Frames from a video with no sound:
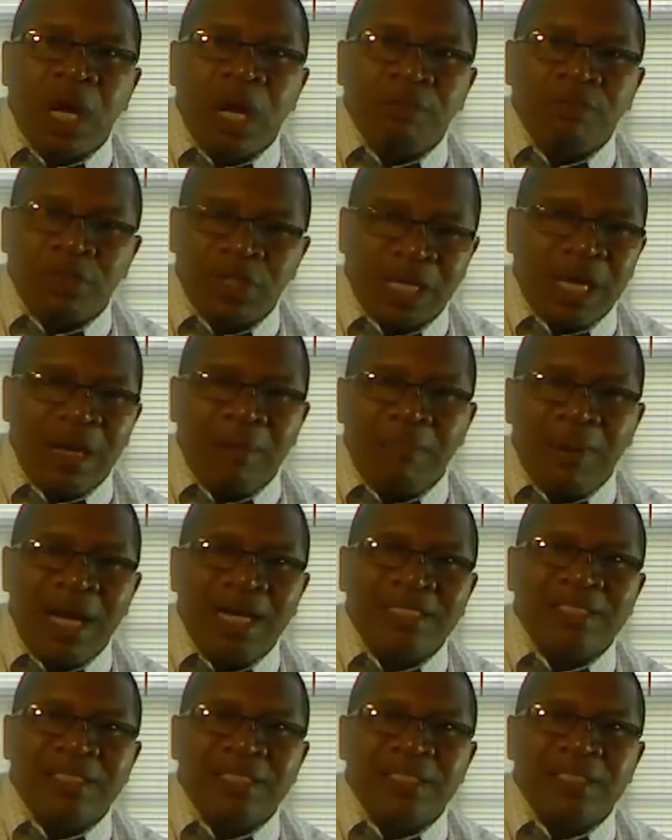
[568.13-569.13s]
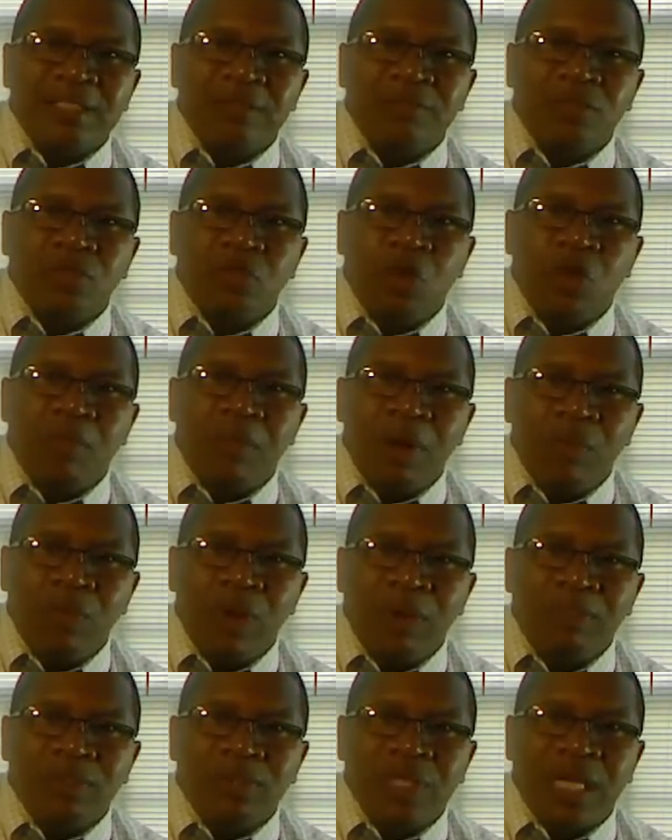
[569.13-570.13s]
Check out my systems. Go on my
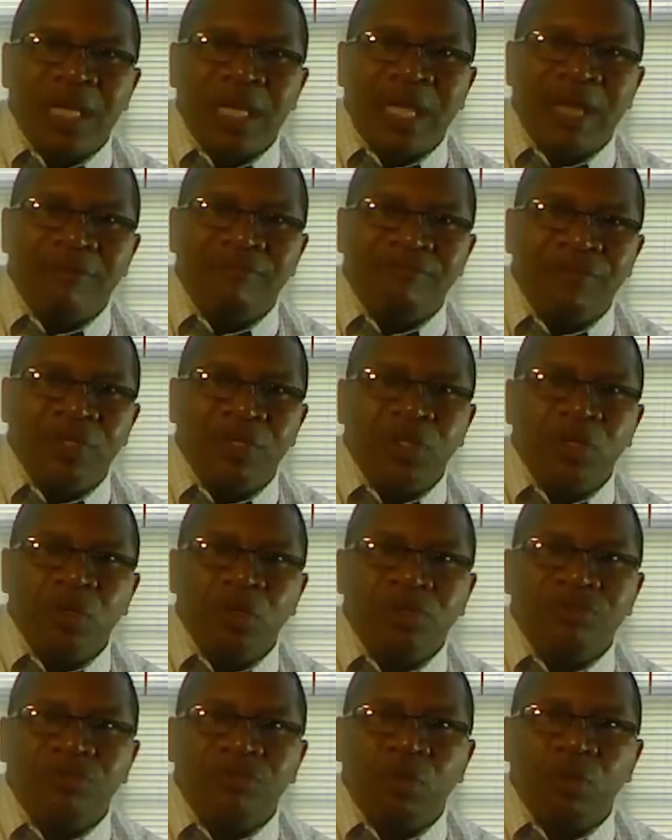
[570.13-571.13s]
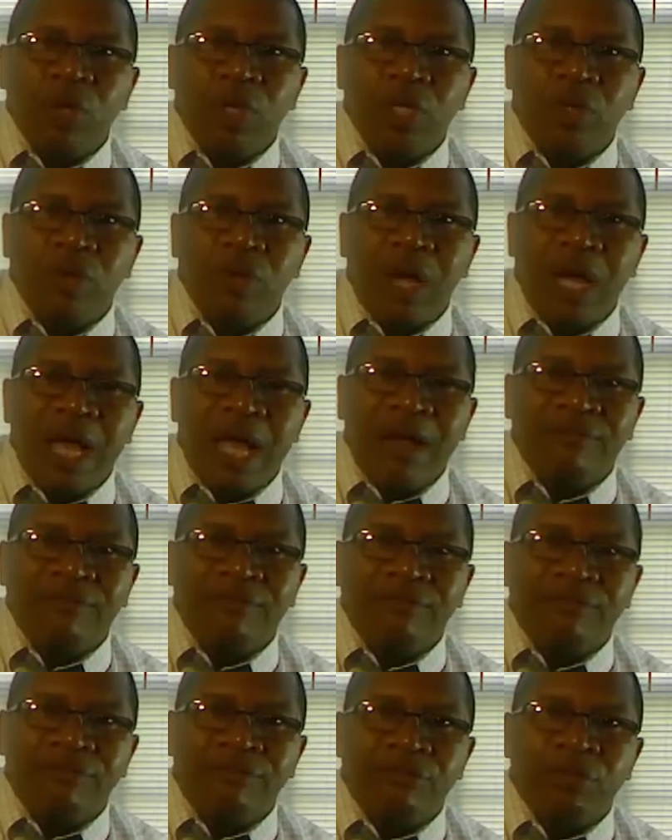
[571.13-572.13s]
website. I have videos for you. I have
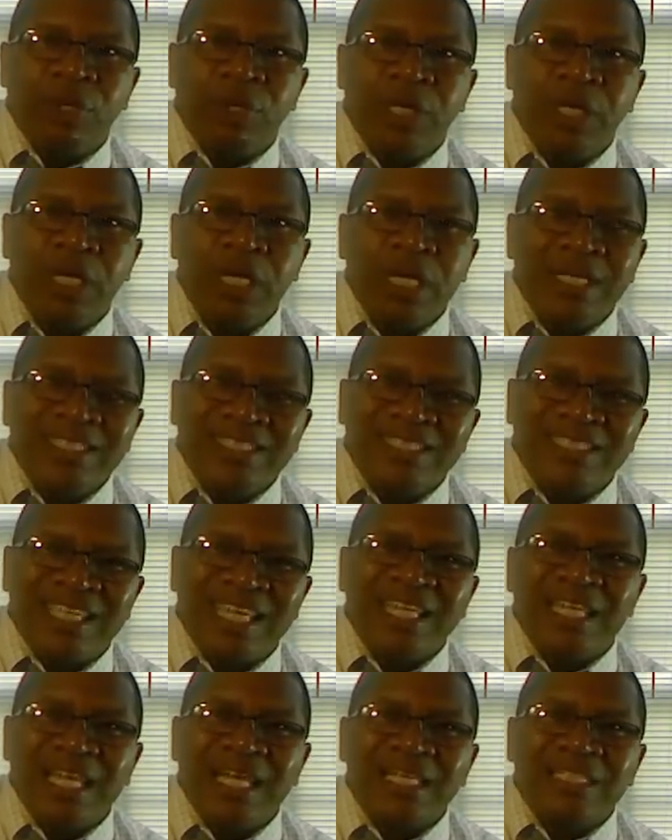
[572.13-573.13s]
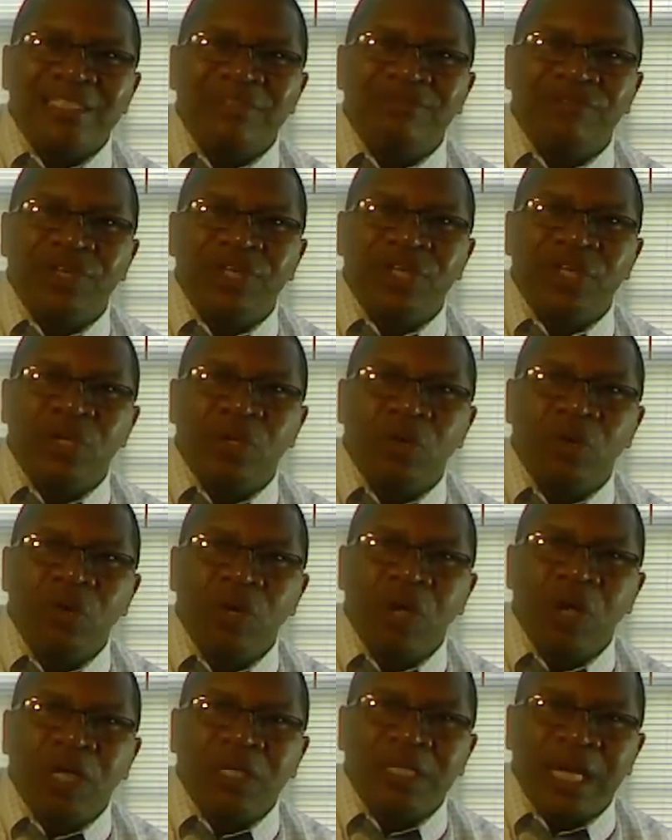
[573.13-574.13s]
a free 10-lesson
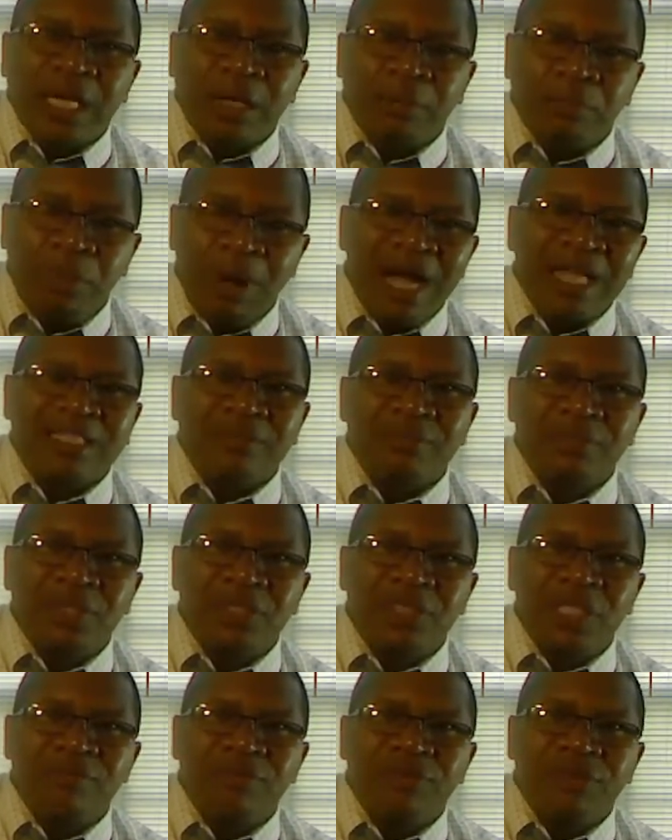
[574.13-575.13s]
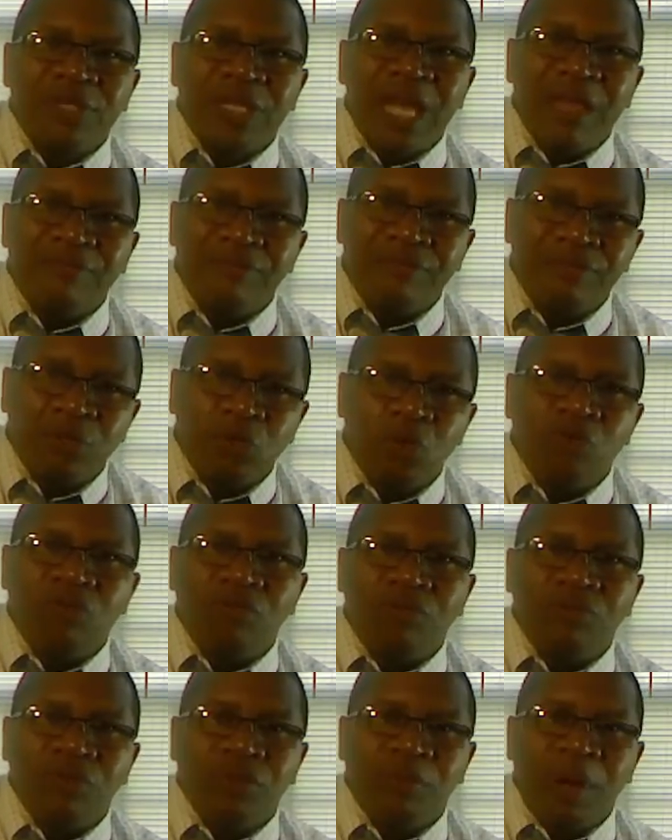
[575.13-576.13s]
video that could possibly save your life if you go
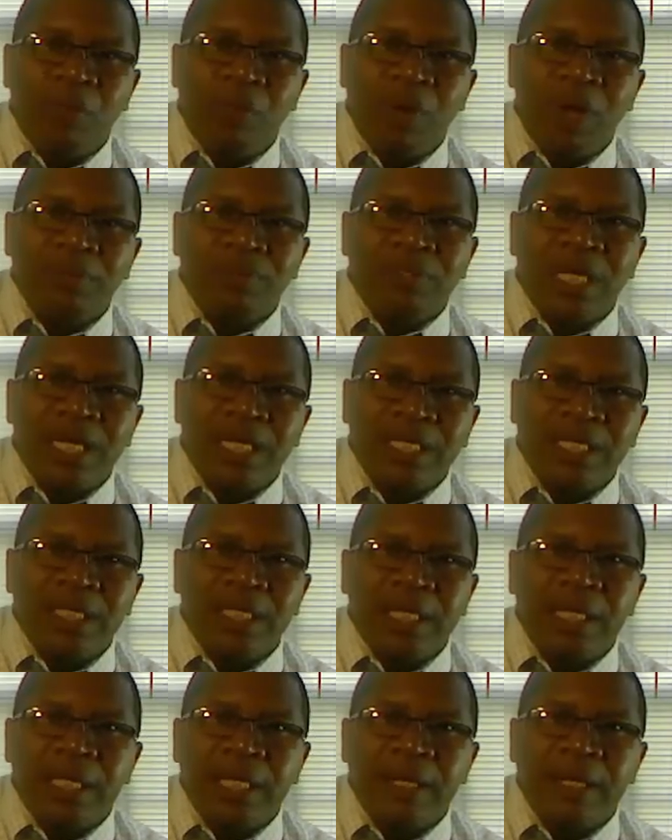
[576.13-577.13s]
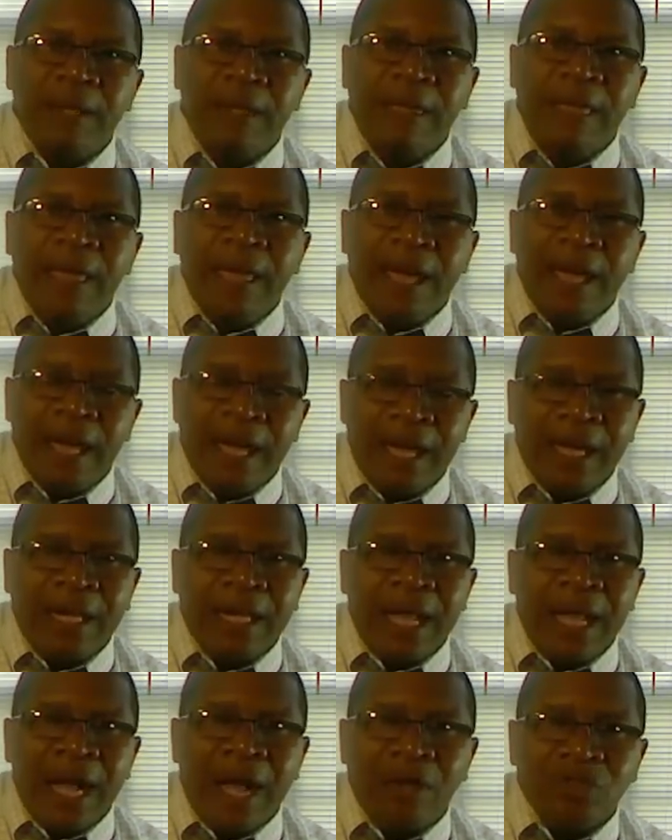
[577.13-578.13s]
over to my website and get it.
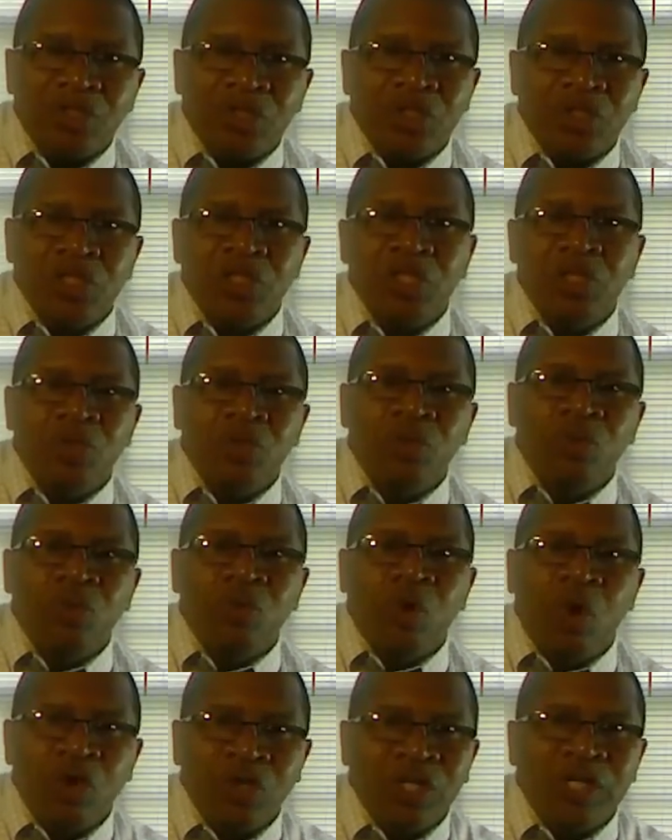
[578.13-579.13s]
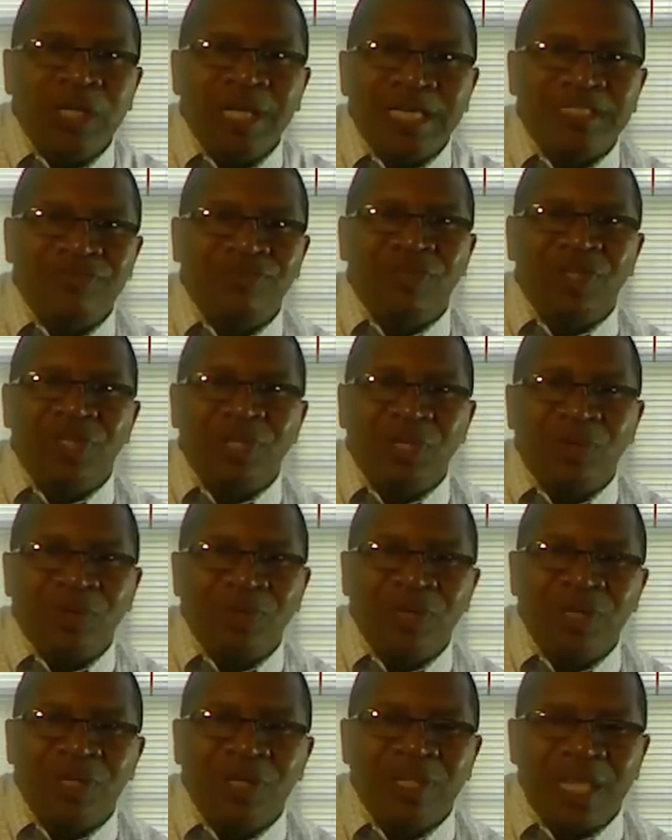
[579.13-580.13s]
And I'll see you on the next
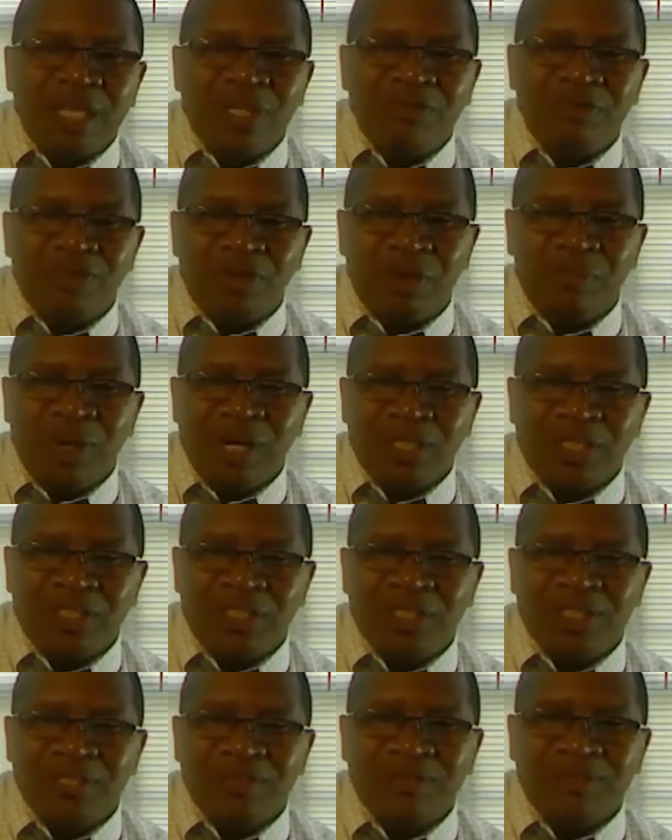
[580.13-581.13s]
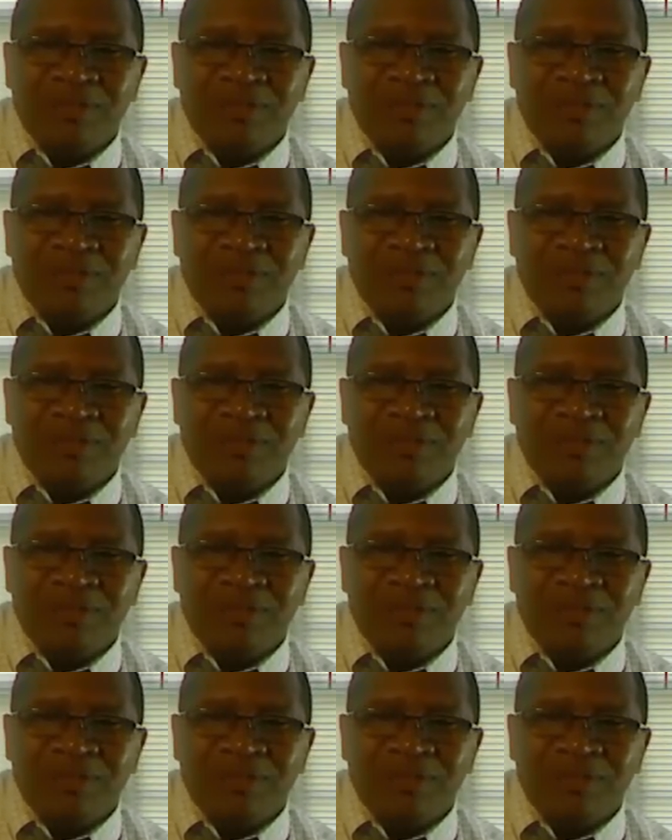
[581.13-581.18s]
video. Thank you very much.